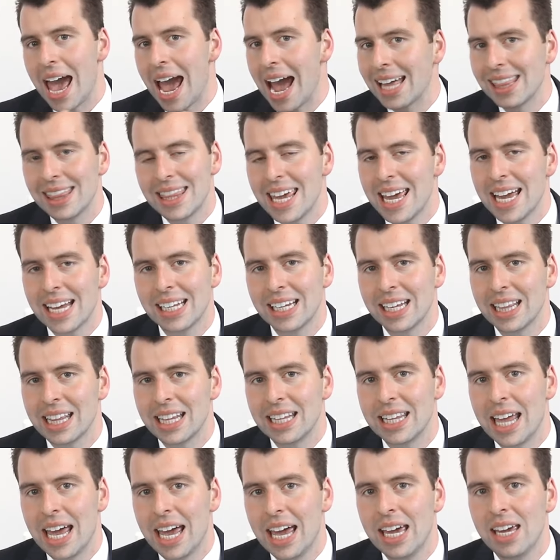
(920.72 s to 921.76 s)
At the end of
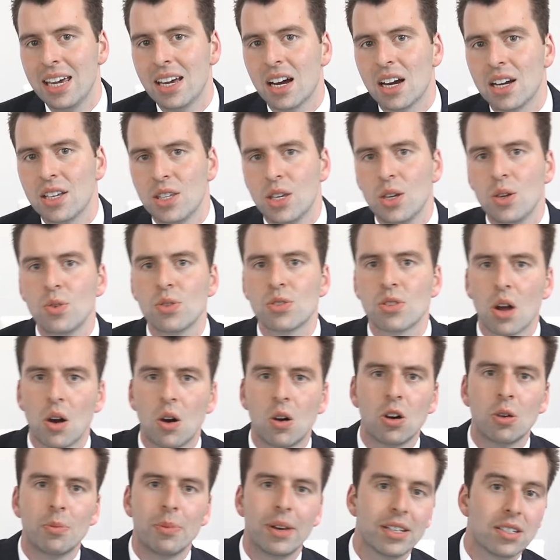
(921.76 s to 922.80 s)
the day, a used
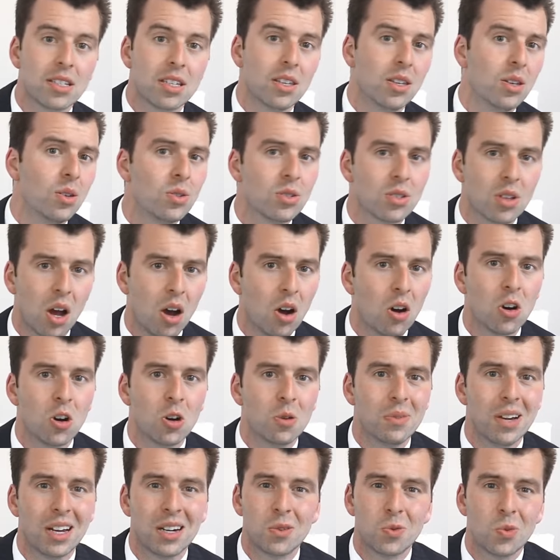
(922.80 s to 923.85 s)
home is a used
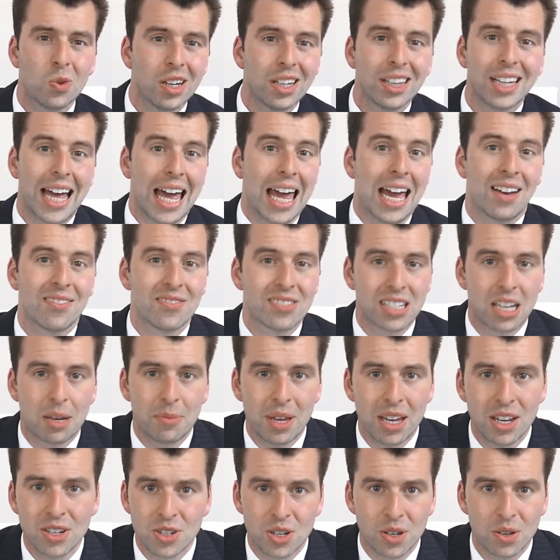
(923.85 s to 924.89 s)
home and it will have
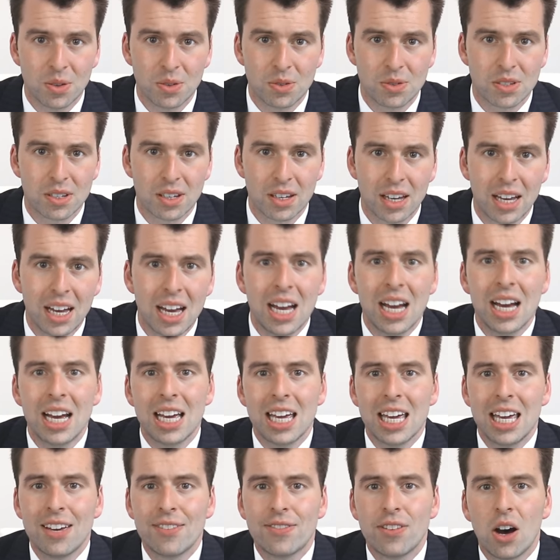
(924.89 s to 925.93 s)
some issues.
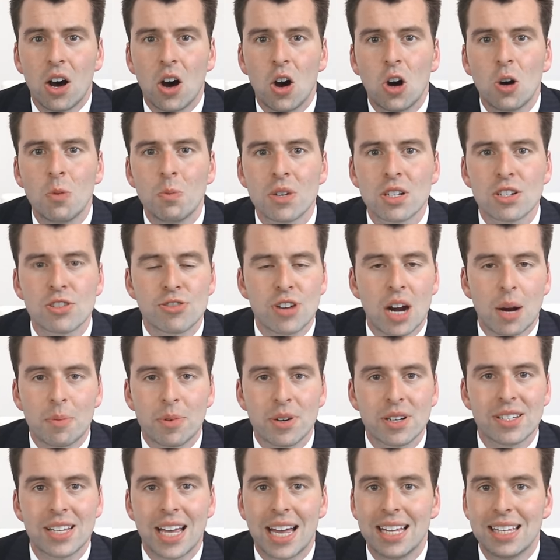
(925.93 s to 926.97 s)
If a home is
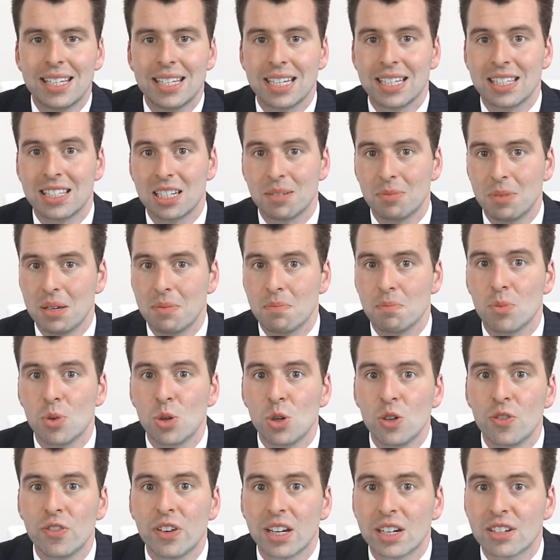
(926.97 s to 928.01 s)
represented to be
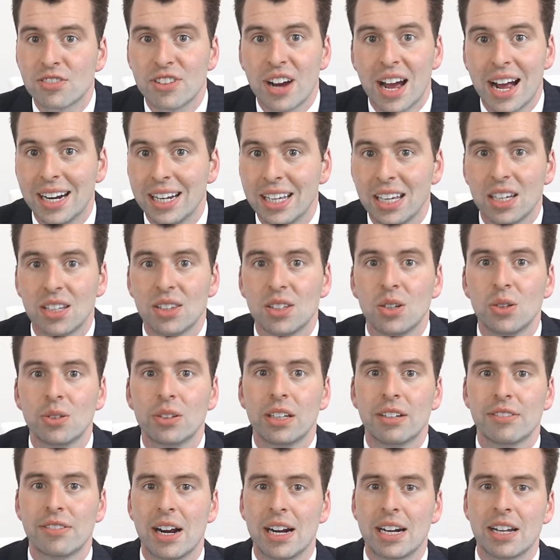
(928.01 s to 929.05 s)
move-in ready and
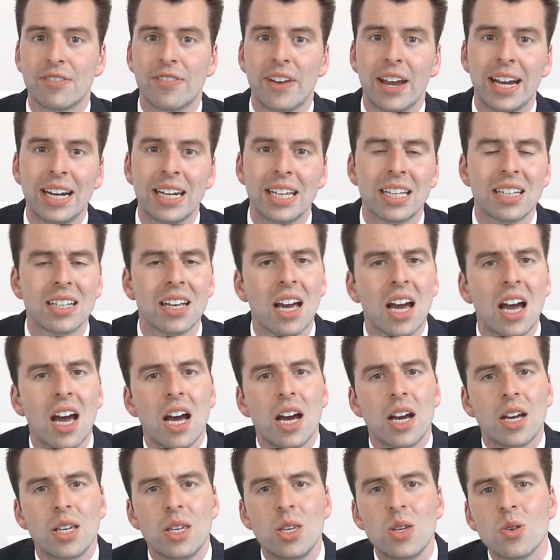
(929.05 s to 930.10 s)
newly renovated,
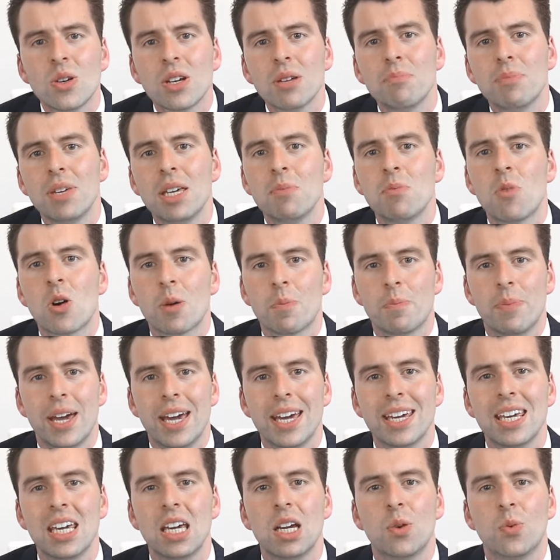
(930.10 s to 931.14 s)
you can be more
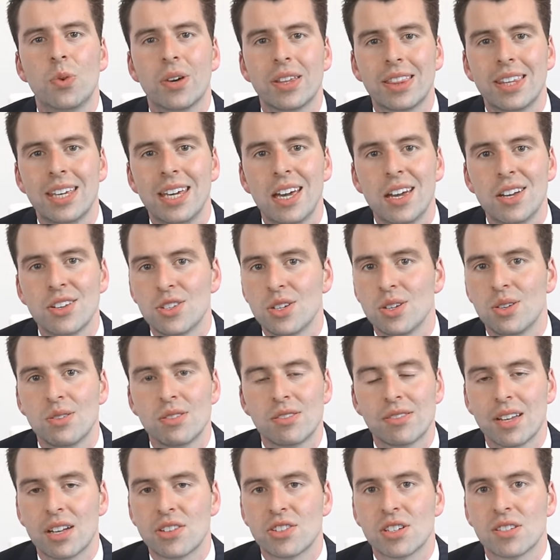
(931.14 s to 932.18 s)
picky with the
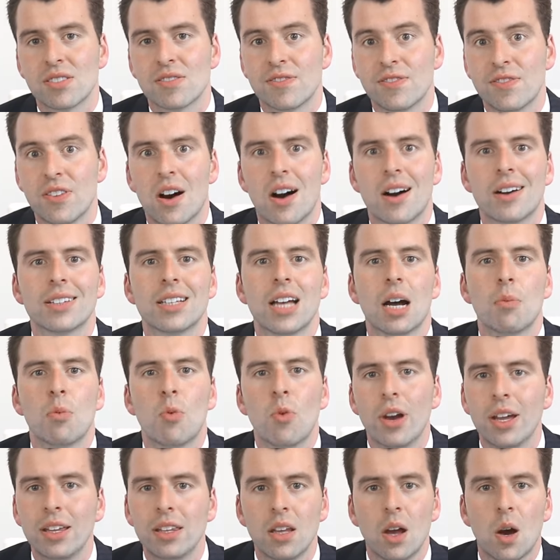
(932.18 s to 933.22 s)
issues such as fogged up
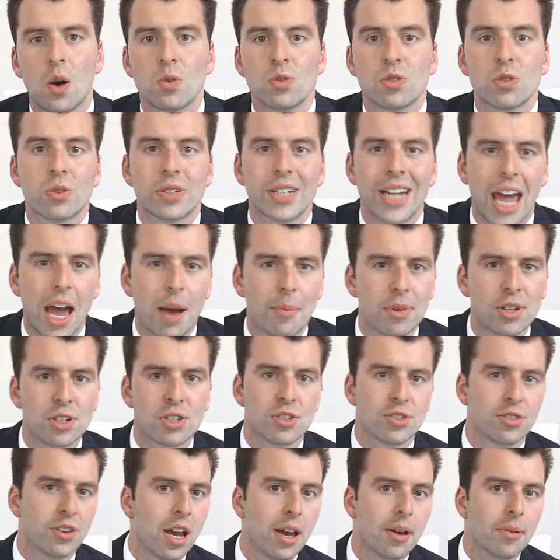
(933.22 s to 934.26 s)
windows or
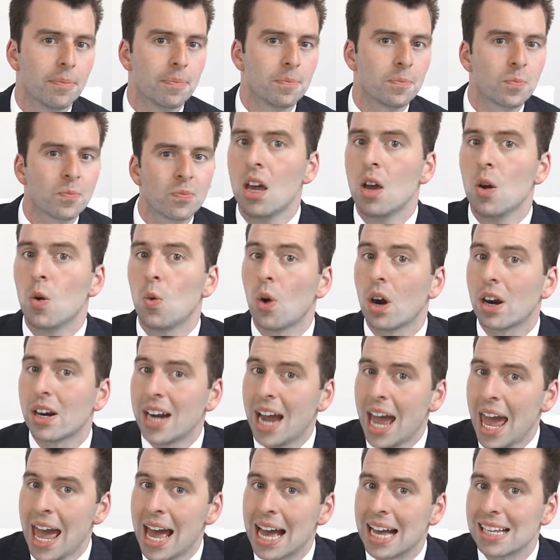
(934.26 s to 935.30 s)
damaged trim.
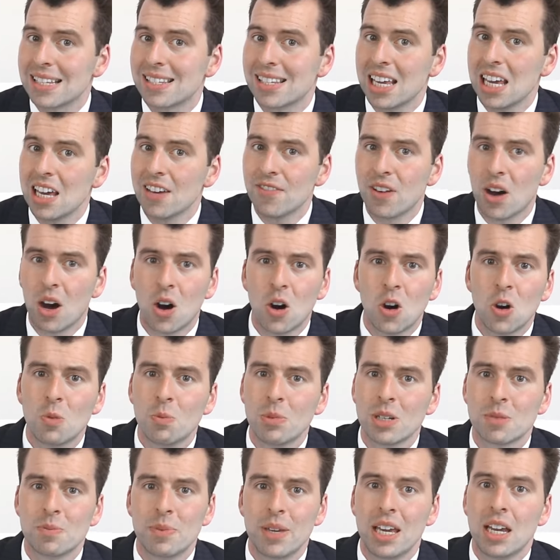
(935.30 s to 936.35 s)
Whereas if a home
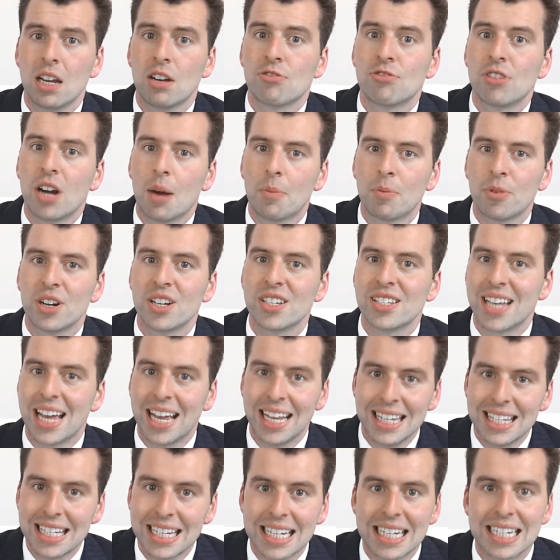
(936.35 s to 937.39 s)
is being
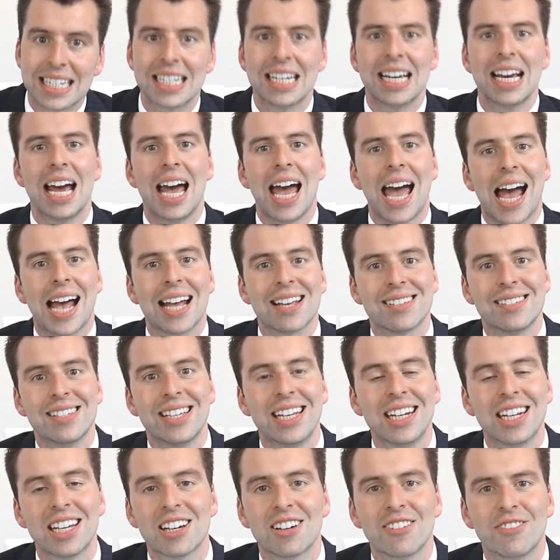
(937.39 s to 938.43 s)
represented as
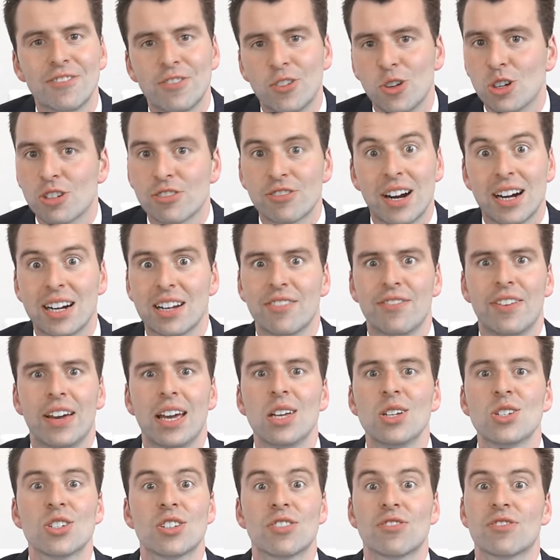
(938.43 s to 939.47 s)
needing a full
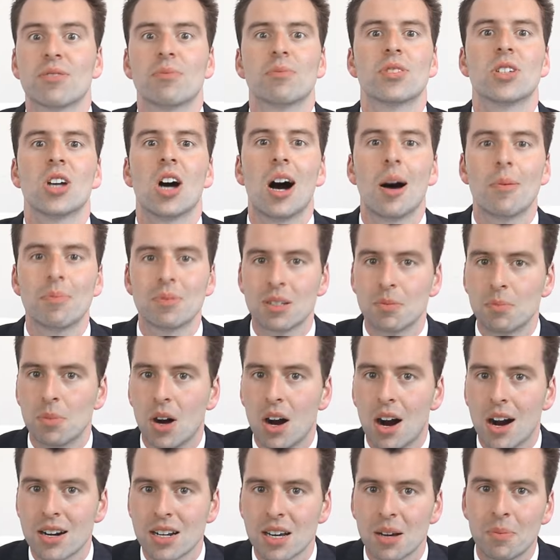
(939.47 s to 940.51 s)
renovation from top to
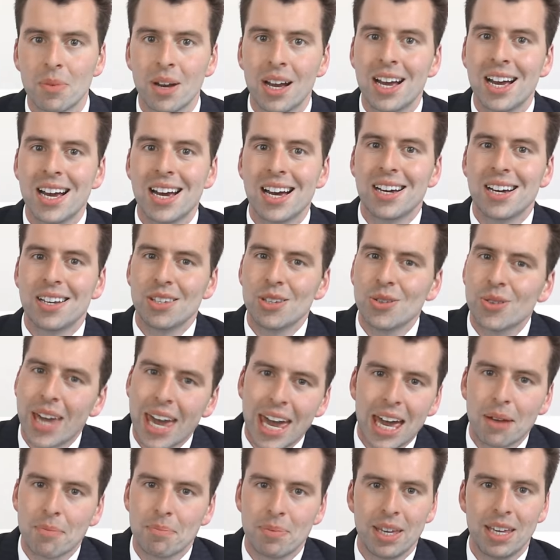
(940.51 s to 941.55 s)
bottom, you
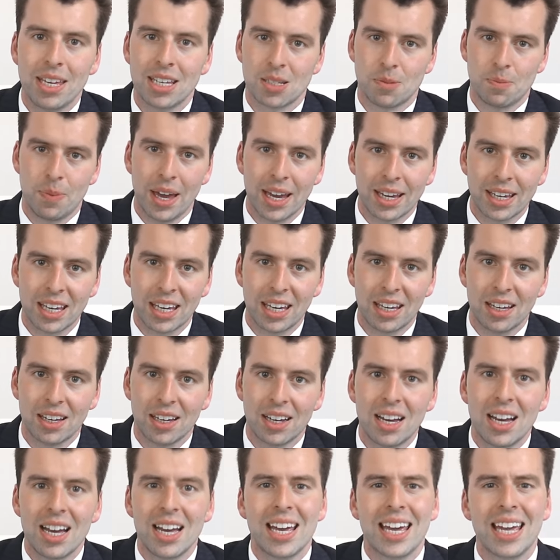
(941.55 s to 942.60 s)
can't be as picky.
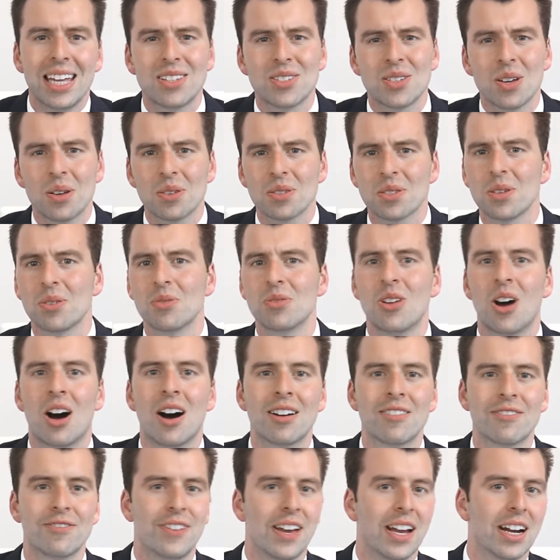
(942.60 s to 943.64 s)
It's also
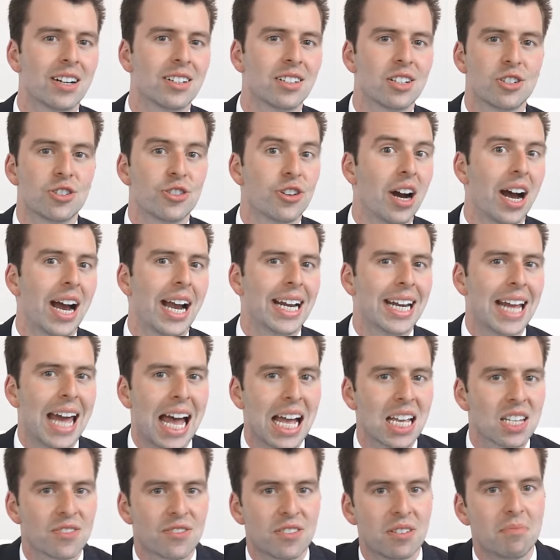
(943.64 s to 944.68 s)
not fair to try and
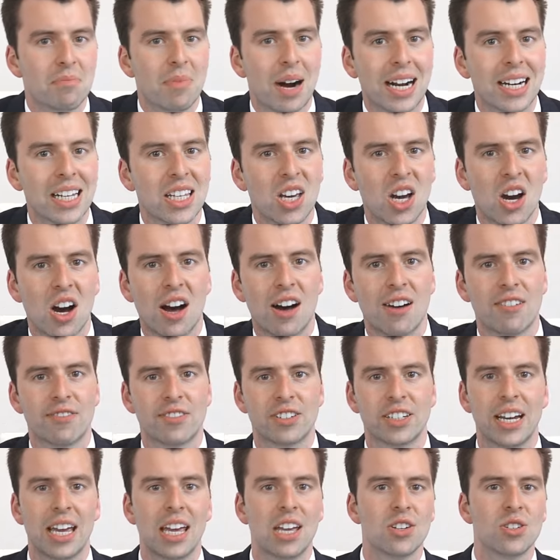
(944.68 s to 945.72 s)
ask for money off
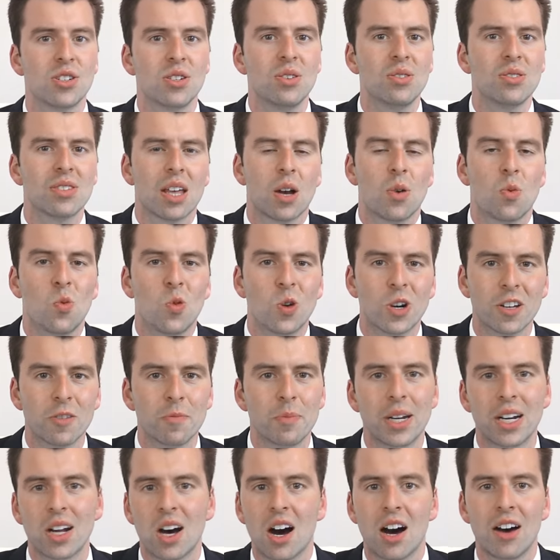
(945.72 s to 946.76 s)
for issues that would
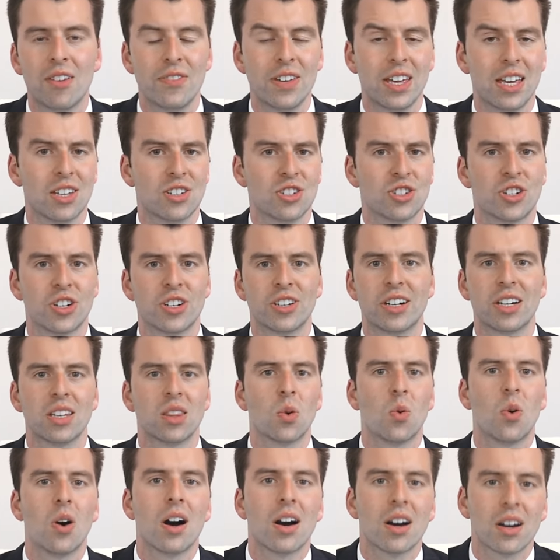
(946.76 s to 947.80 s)
have been obvious during
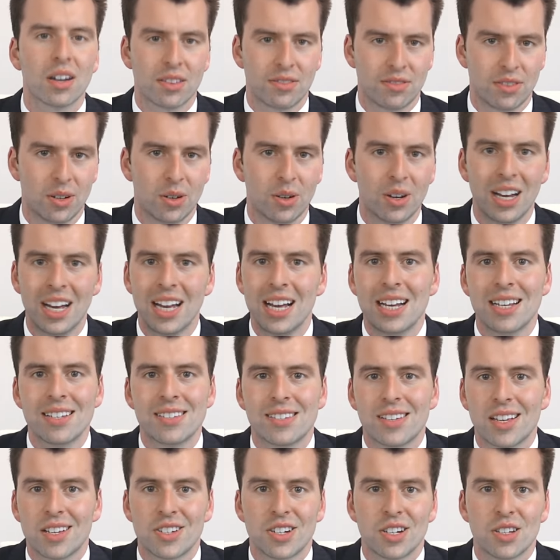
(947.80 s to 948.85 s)
the walkthrough,
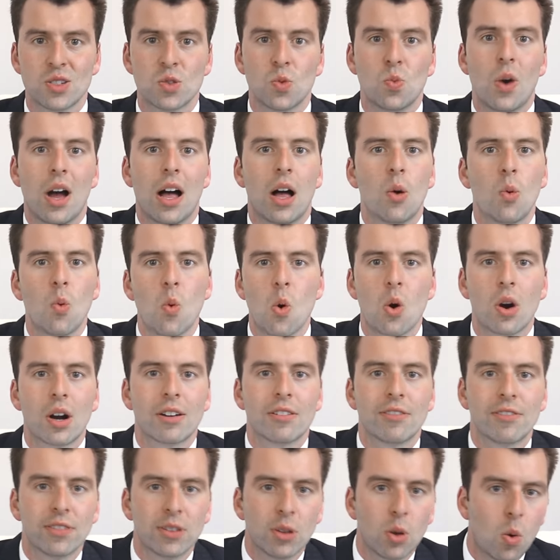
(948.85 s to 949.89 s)
such as
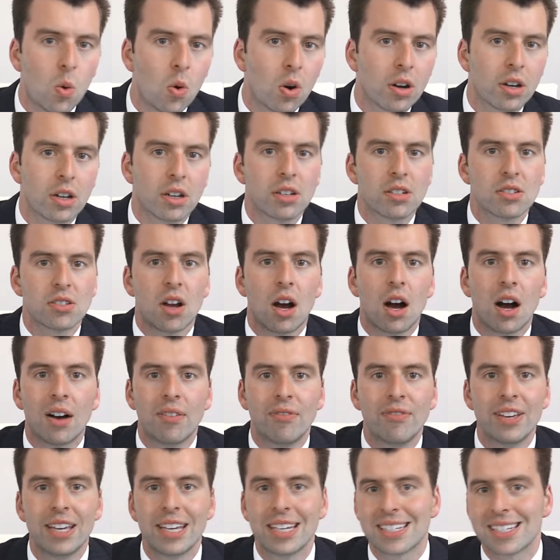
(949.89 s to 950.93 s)
well-worn floors,
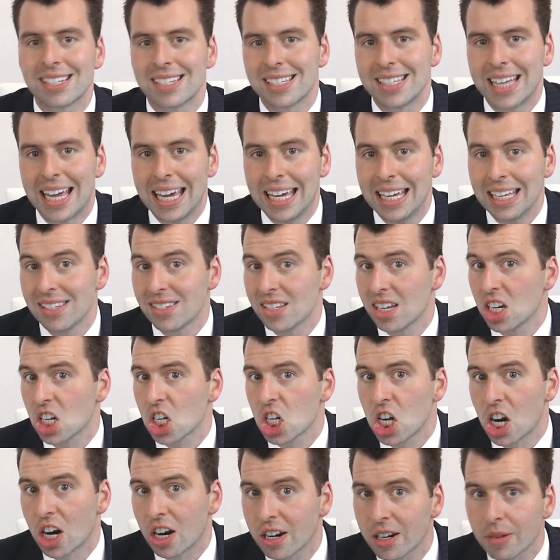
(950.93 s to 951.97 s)
obvious stains
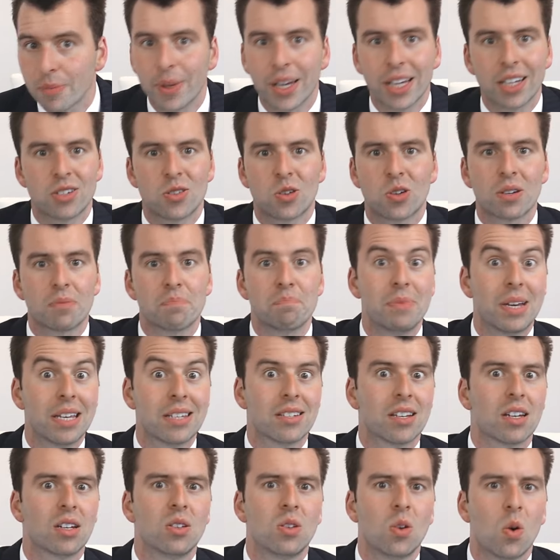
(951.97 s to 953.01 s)
in carpet, or
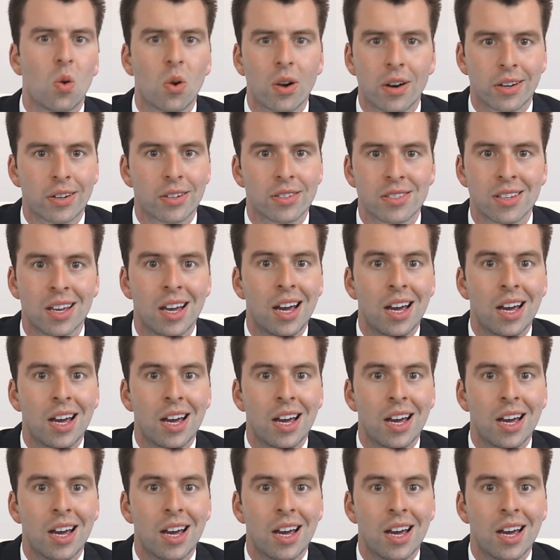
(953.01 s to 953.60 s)
missing doors.